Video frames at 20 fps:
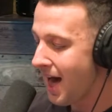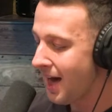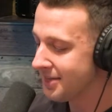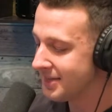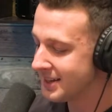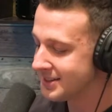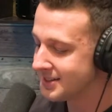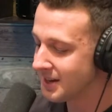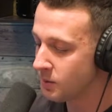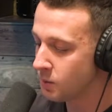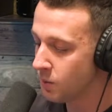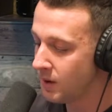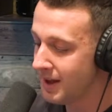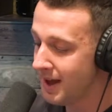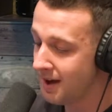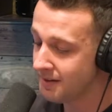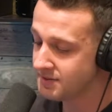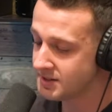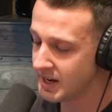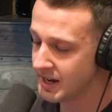They said,
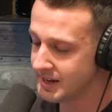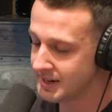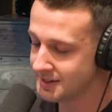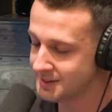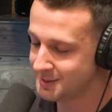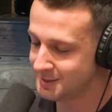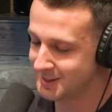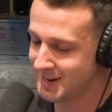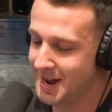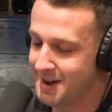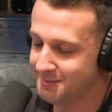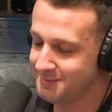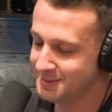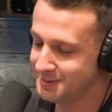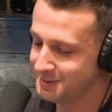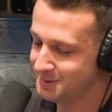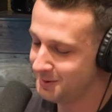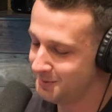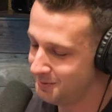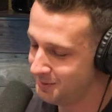we have taken
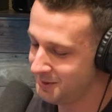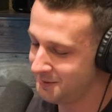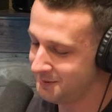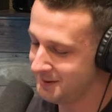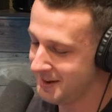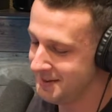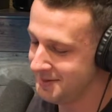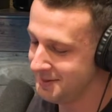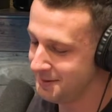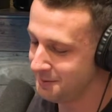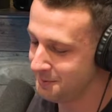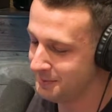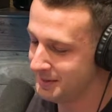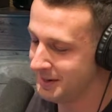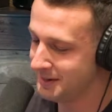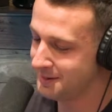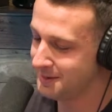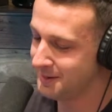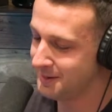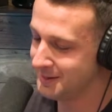steps to prevent the
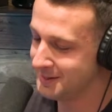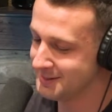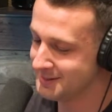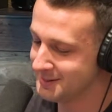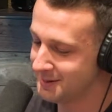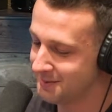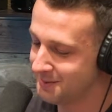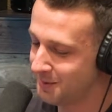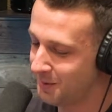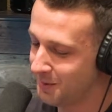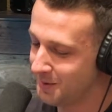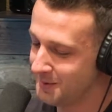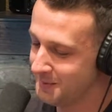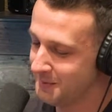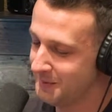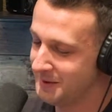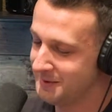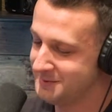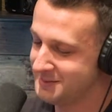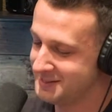reoccurrence of corned beef